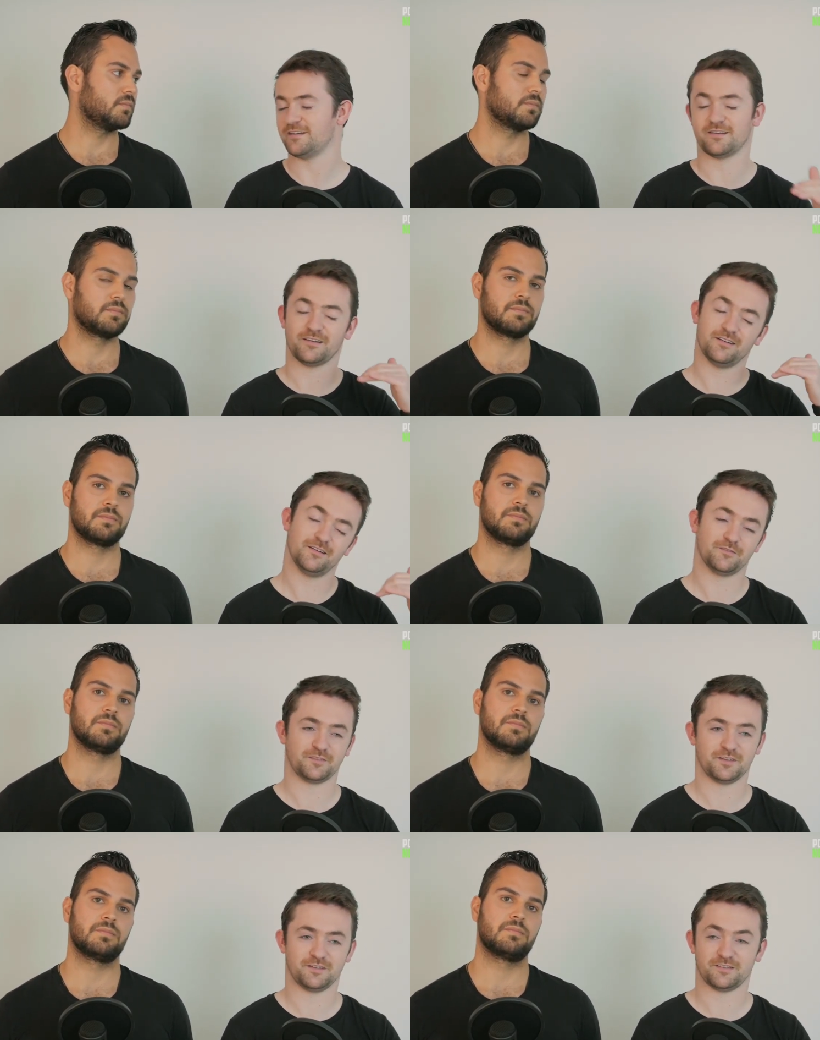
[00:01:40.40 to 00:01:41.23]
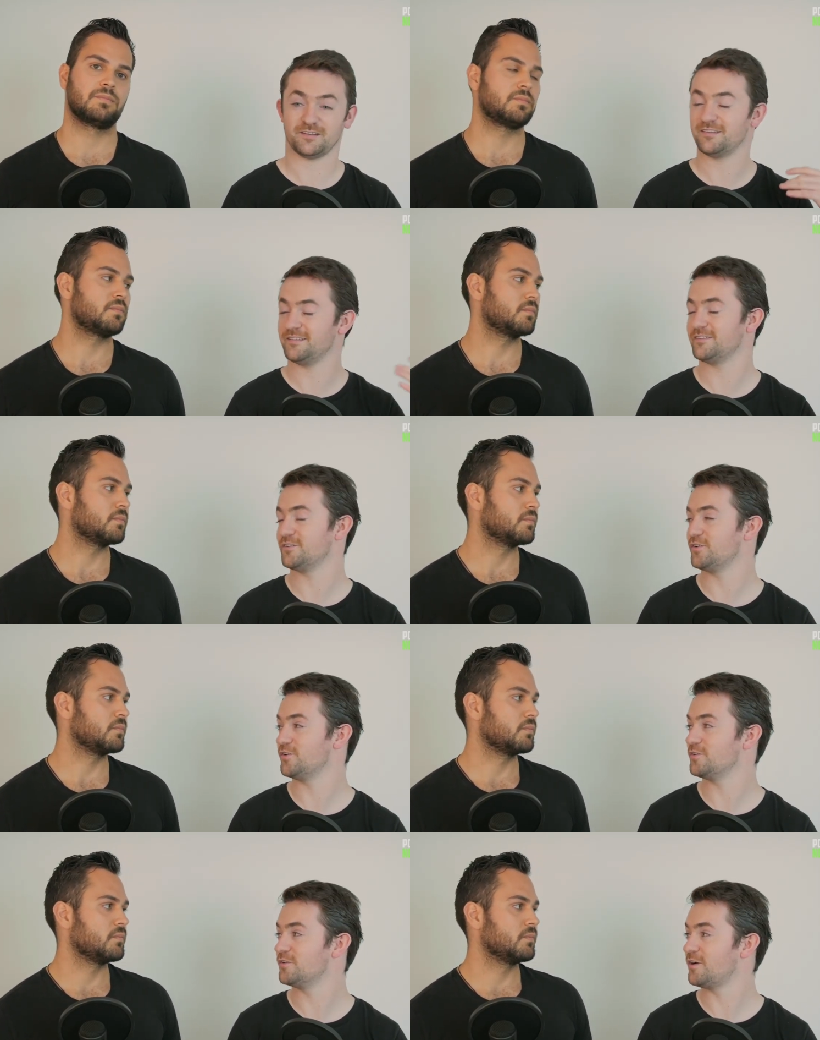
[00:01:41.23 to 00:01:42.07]
Speaker 1: and I love this, I think it's
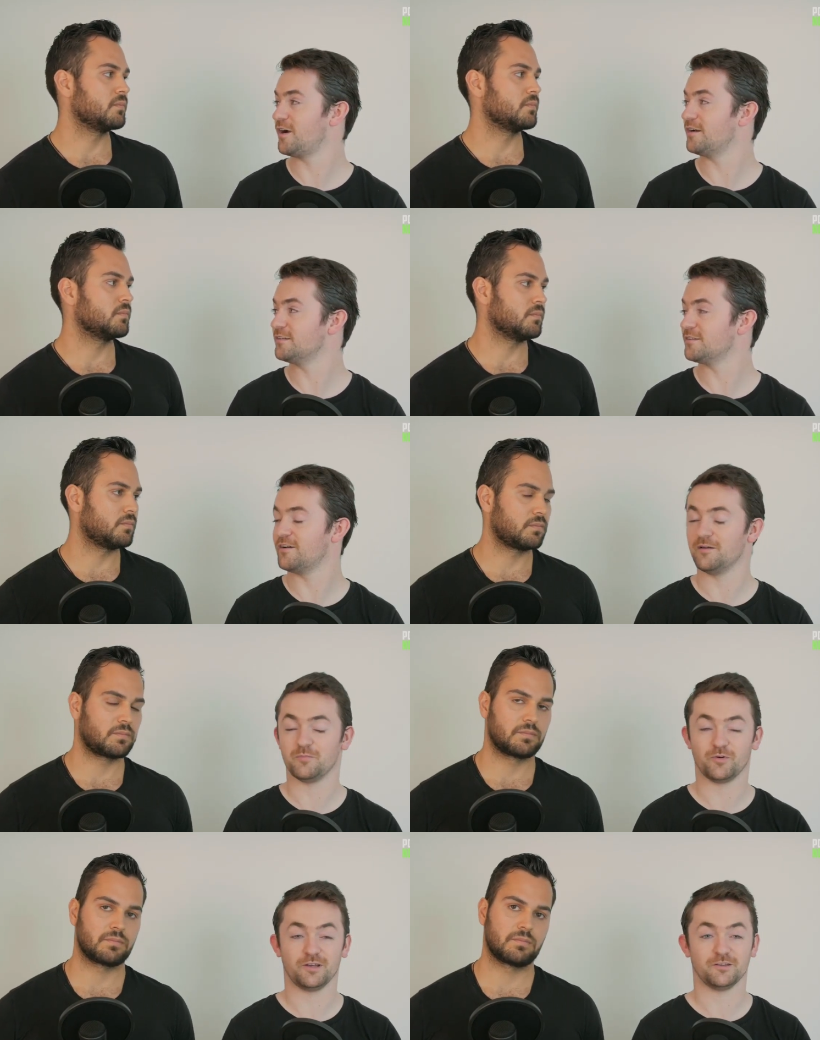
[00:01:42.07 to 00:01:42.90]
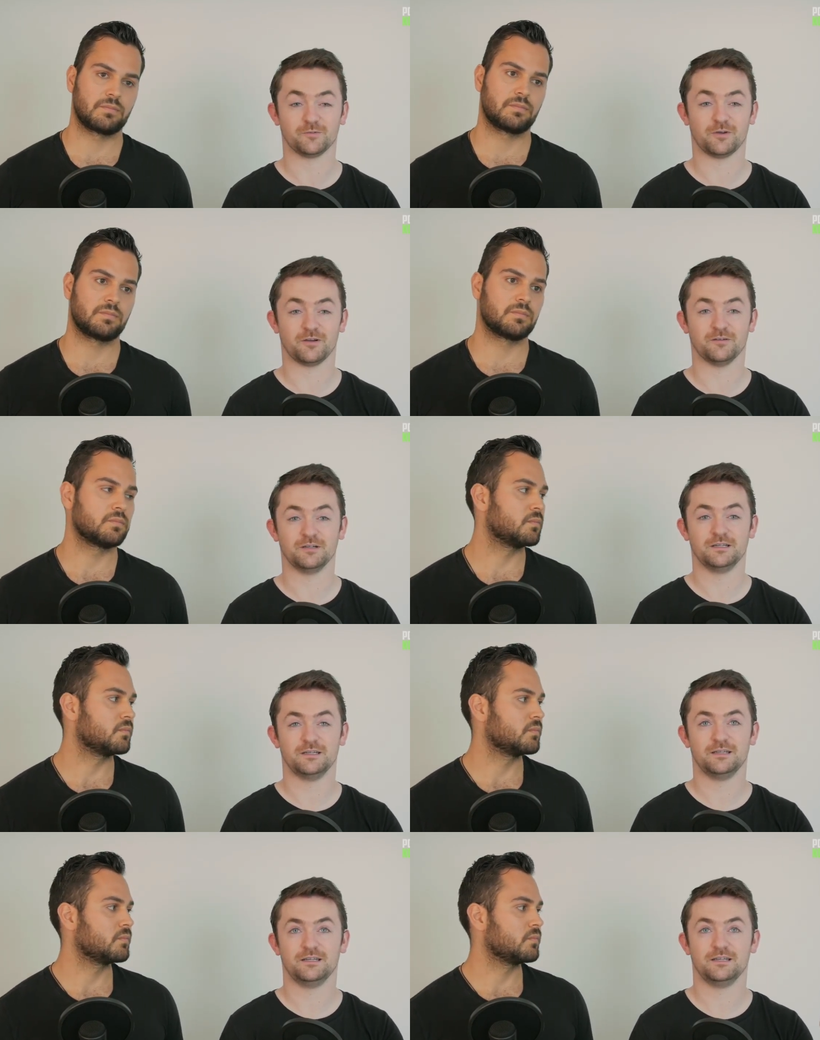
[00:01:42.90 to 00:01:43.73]
a good kind of starting point as well.
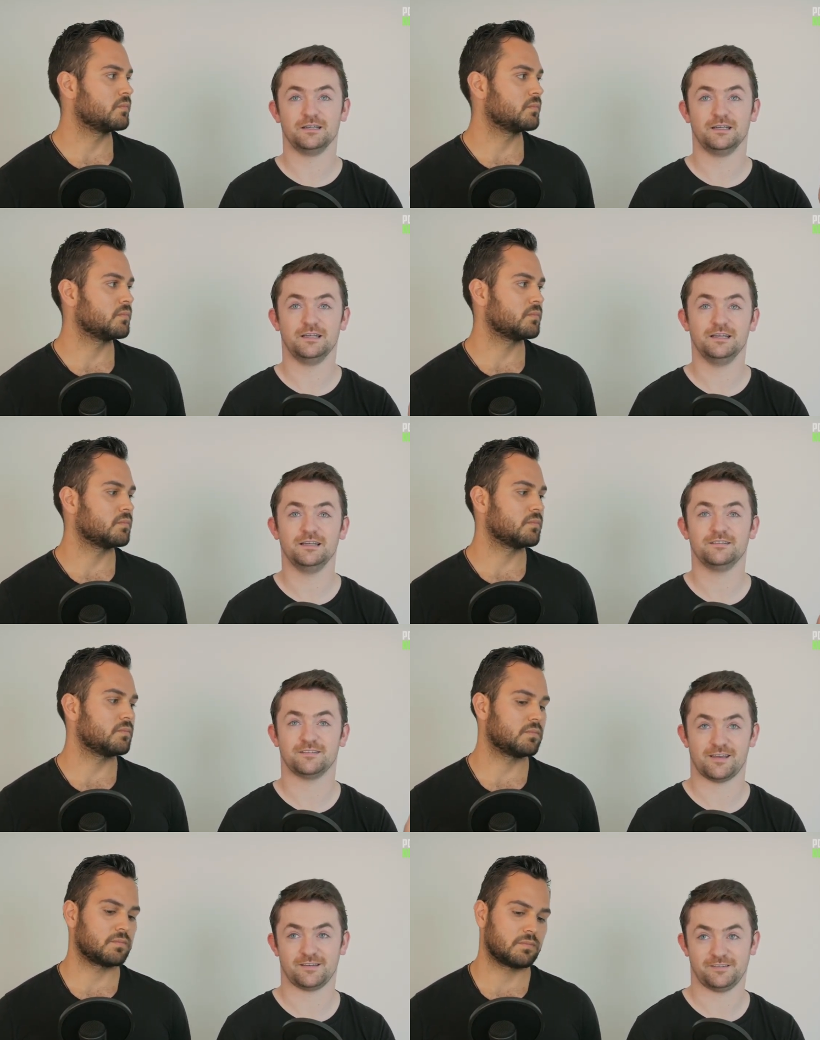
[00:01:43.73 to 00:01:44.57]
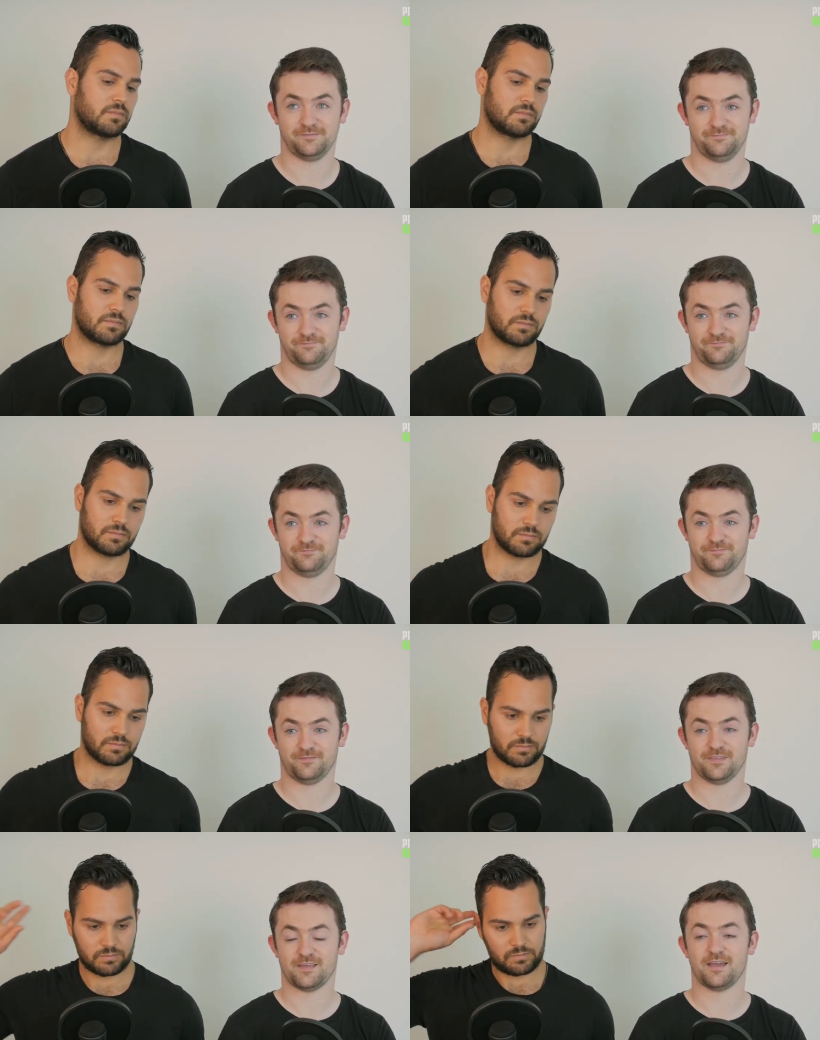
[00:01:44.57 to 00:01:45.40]
He said
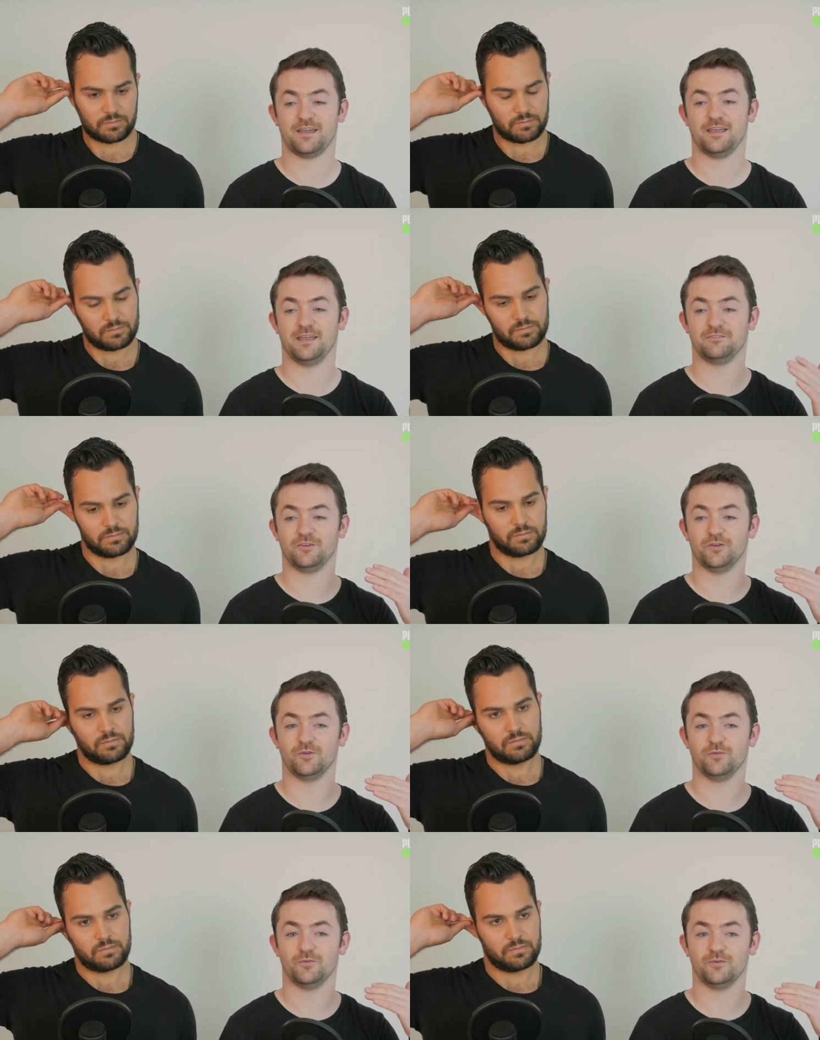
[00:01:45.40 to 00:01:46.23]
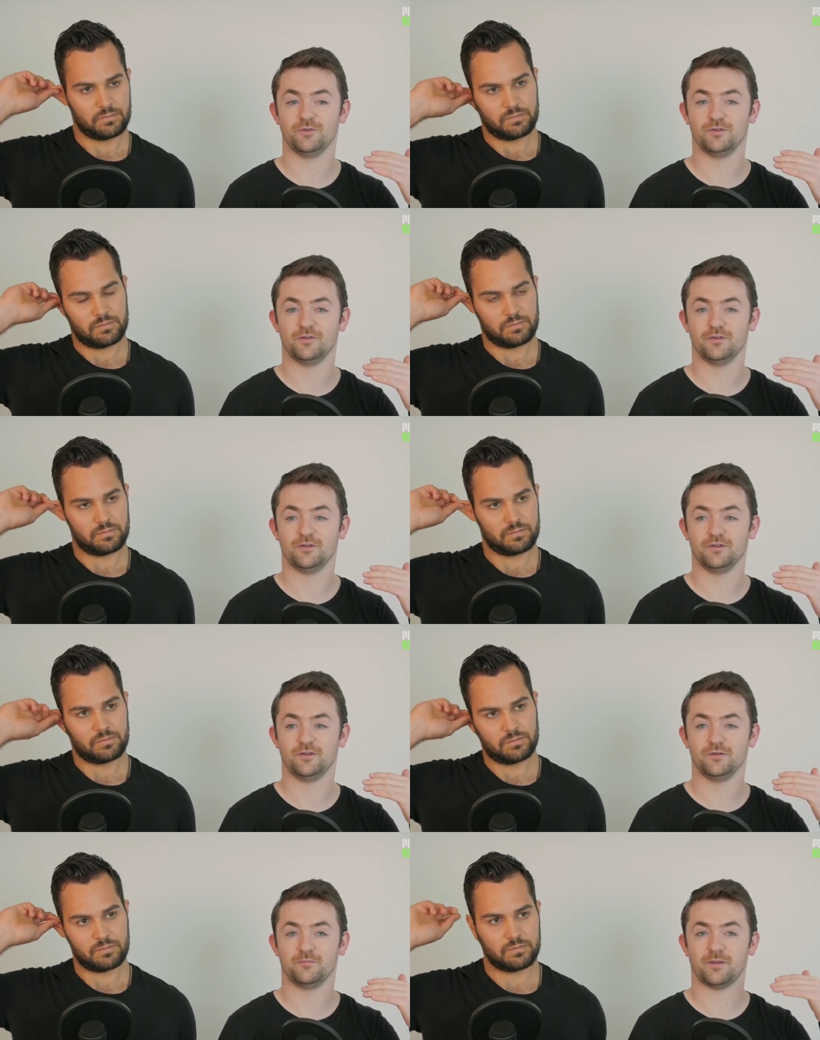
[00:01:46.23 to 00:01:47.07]
that if you...
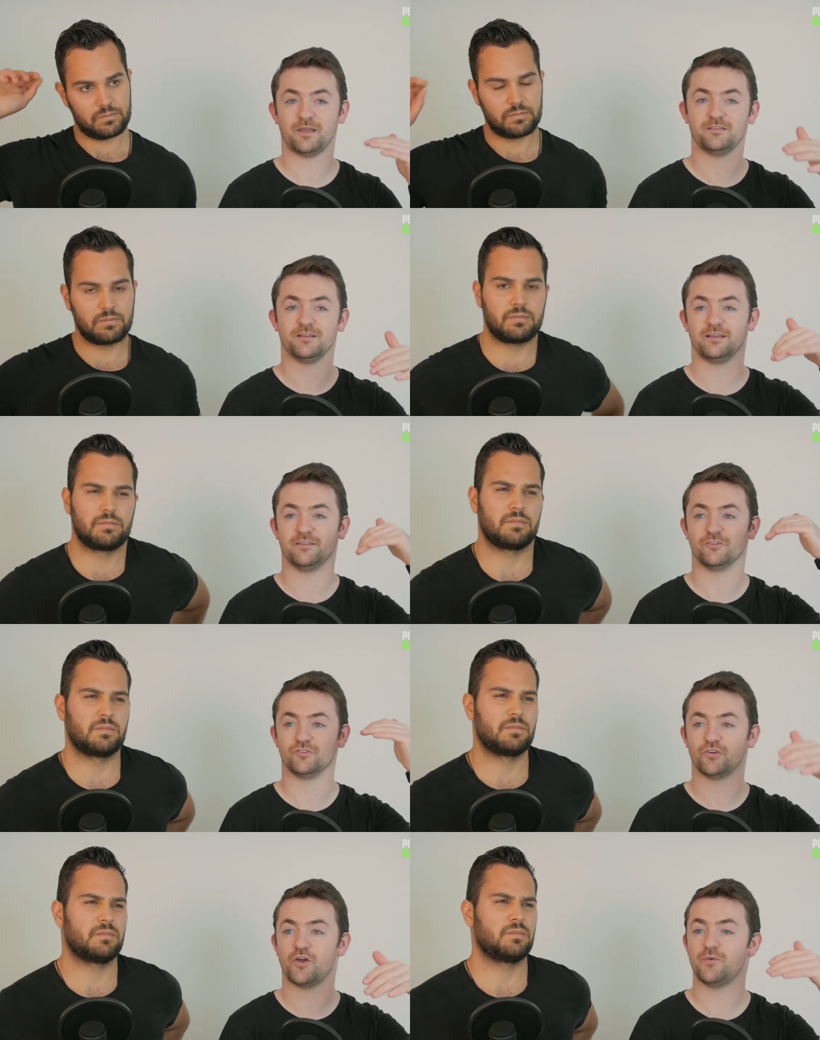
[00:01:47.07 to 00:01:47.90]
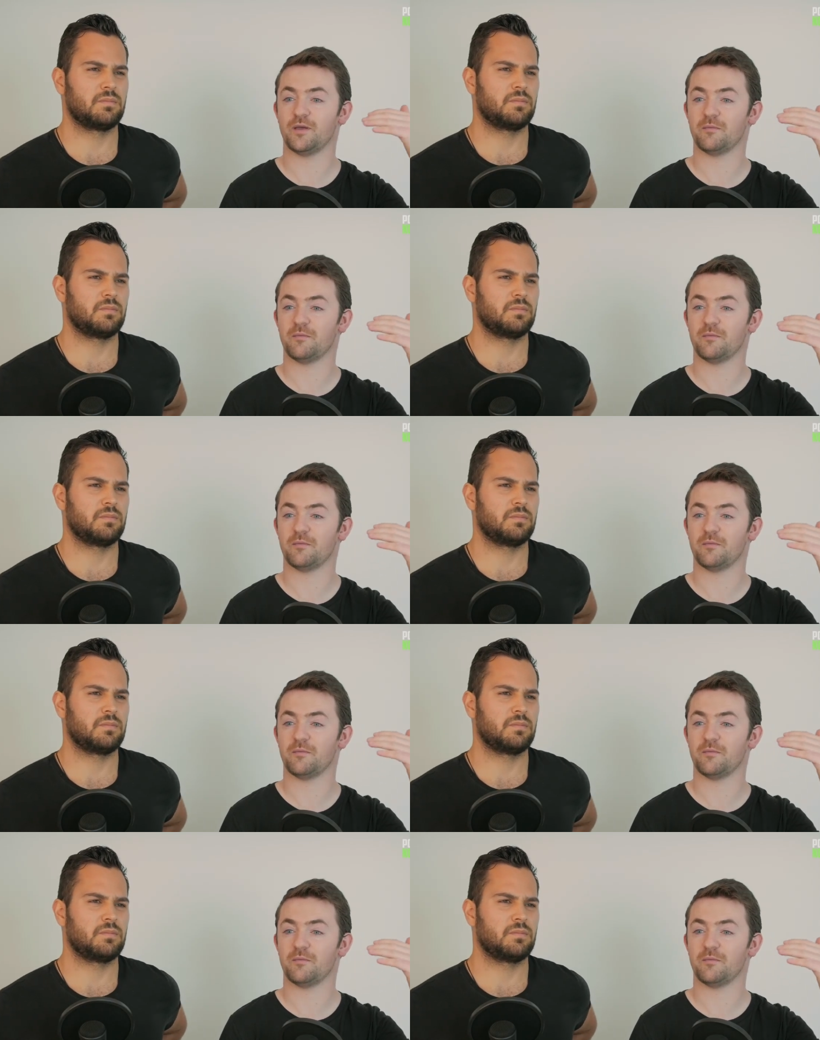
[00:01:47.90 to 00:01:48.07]
Basically, there's no